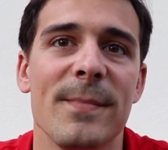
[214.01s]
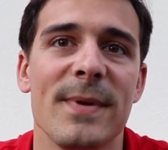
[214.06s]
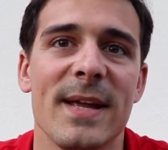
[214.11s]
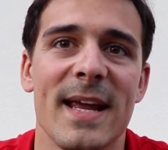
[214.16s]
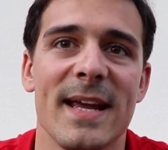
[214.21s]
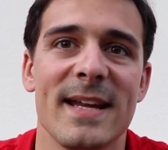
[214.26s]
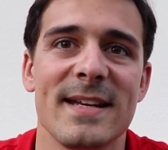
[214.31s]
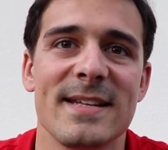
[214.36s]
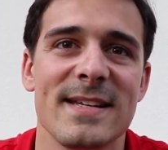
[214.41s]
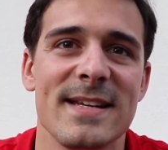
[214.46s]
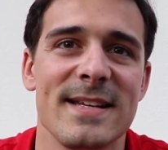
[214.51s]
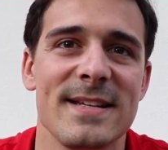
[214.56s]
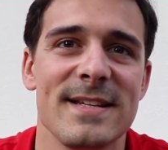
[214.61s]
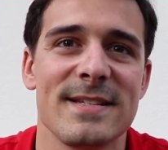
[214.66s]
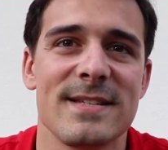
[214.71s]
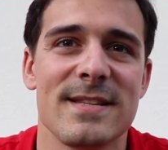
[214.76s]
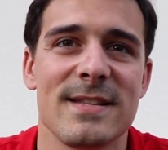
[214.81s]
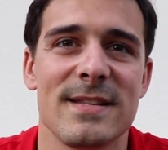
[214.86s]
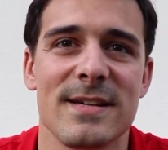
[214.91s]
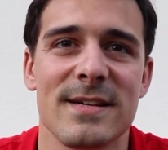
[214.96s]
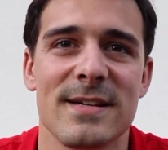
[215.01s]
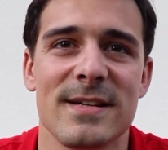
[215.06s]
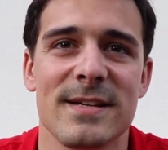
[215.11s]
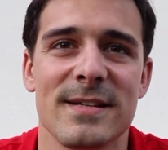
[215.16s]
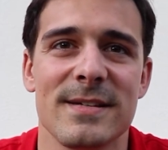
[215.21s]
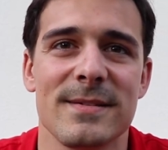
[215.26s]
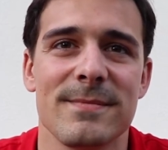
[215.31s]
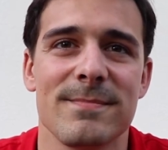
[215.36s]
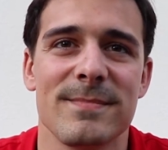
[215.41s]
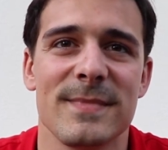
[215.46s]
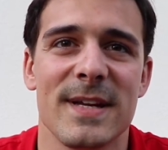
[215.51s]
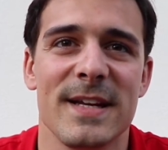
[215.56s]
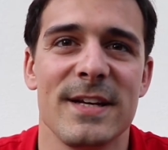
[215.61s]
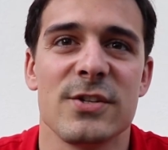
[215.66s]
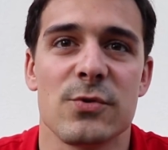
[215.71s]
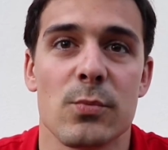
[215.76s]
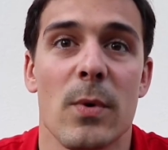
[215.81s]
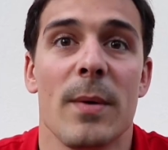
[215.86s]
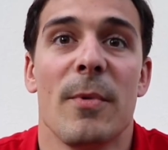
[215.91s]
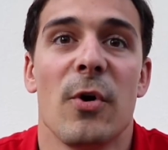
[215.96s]
and it is
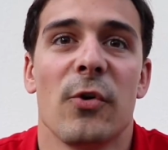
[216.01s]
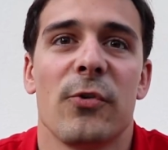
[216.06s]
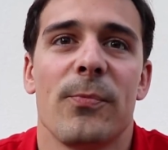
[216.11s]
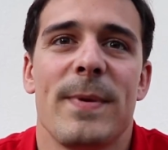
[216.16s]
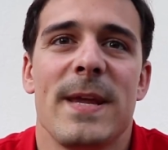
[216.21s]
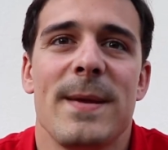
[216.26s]
what most